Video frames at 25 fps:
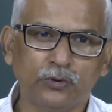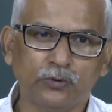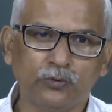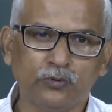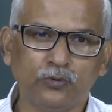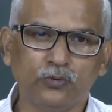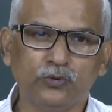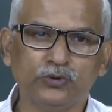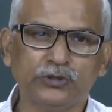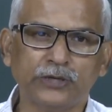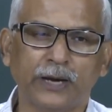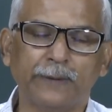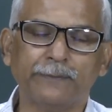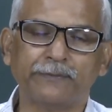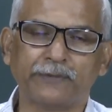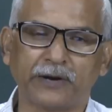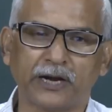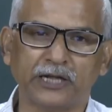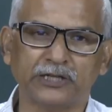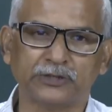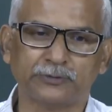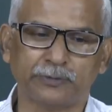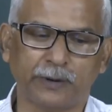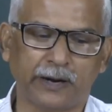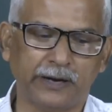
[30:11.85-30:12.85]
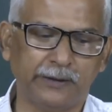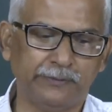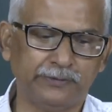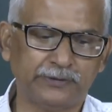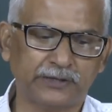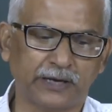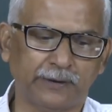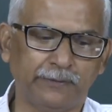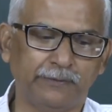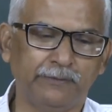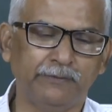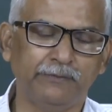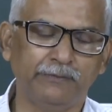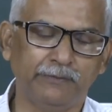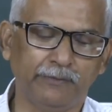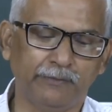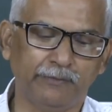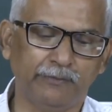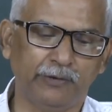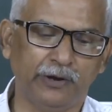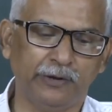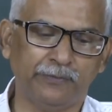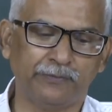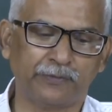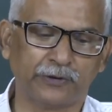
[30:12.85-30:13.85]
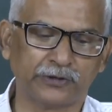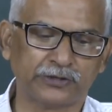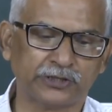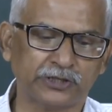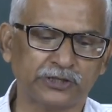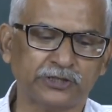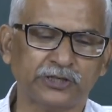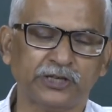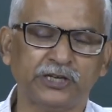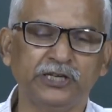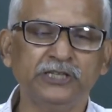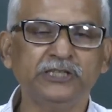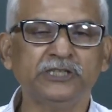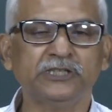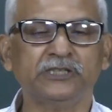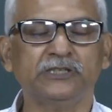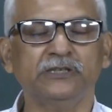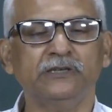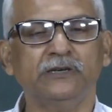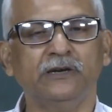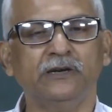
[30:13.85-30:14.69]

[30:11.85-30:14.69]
do some transfer if some if processor is